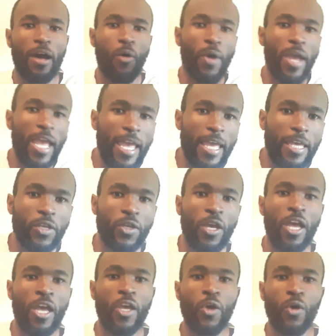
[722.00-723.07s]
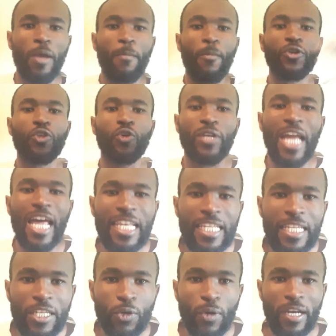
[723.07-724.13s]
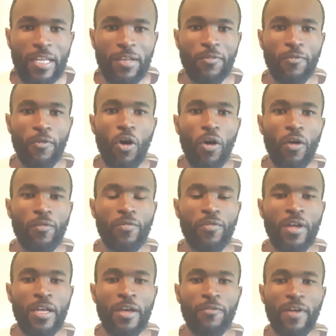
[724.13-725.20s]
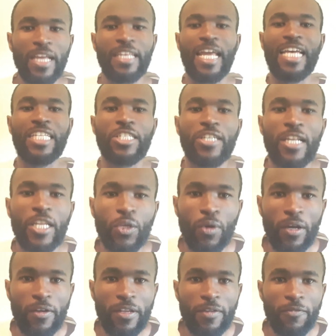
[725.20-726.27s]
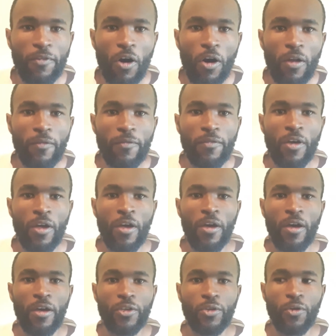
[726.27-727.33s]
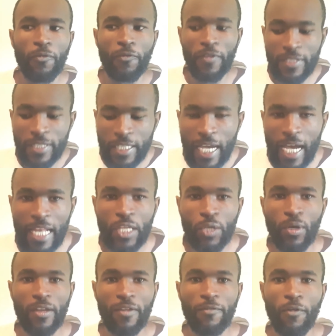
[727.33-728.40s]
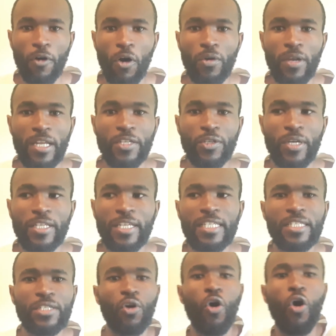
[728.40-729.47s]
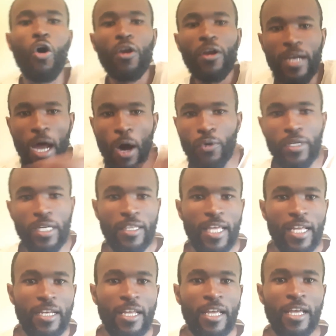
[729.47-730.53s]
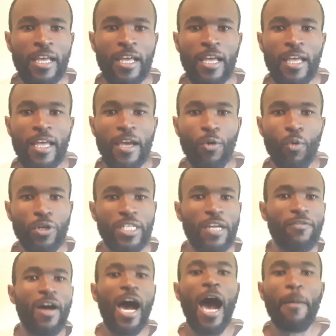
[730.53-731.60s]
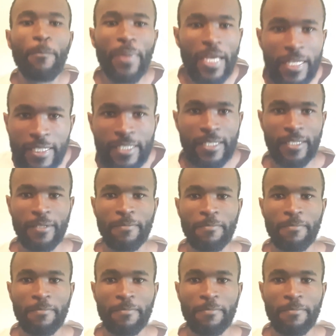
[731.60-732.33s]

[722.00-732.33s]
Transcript: away, emotionally you are involved, financially you are involved, you know, physically you are involved, and you are just all rounded, then whatever happens,